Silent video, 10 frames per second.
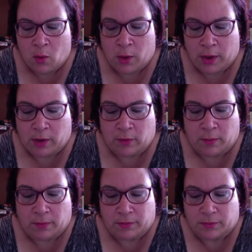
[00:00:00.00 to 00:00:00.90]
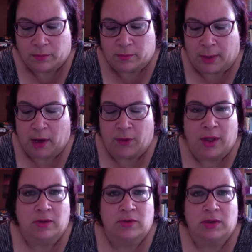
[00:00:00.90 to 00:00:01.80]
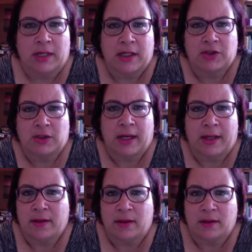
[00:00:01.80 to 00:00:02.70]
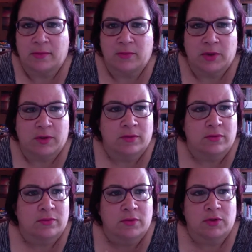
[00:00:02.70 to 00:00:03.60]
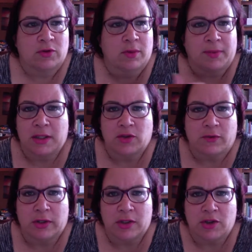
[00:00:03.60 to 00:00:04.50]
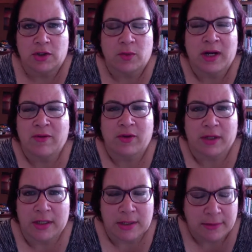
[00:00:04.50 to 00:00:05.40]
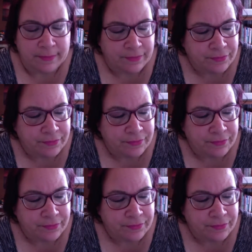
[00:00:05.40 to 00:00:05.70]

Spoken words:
We don't bow down to the national anthem. We don't do the Pledge of Allegiance, whatever it is.